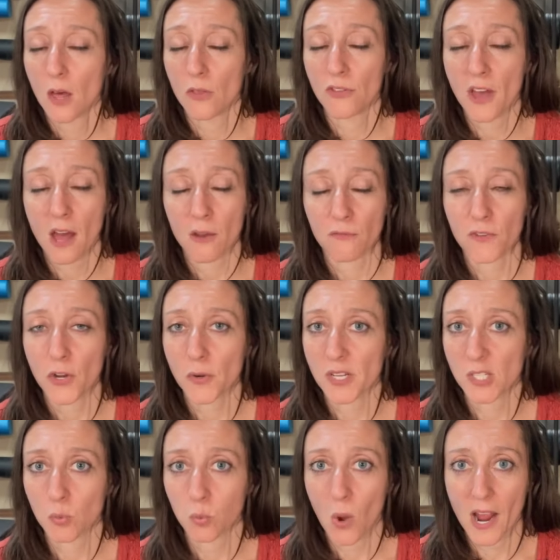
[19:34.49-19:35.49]
That
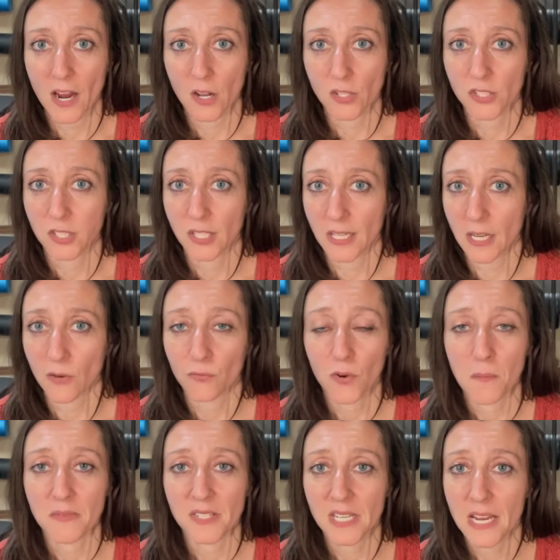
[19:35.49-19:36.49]
varies wildly
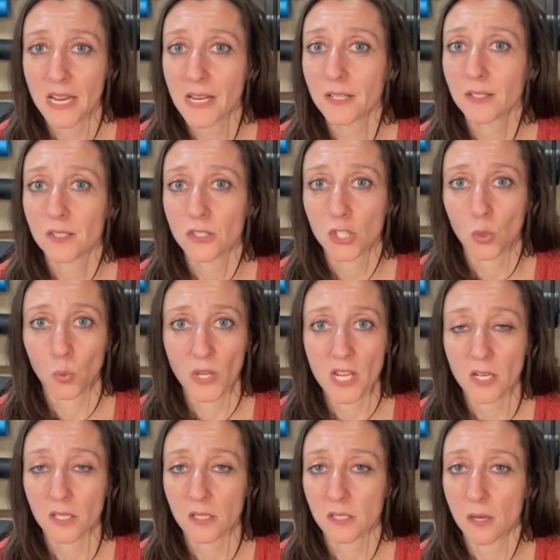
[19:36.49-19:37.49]
from days to
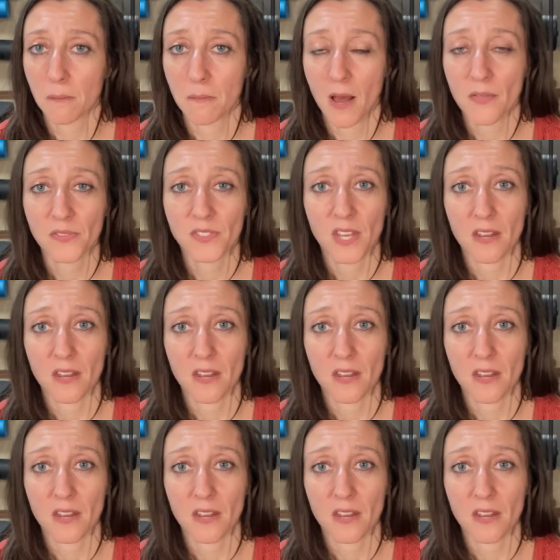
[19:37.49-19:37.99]
weeks to months.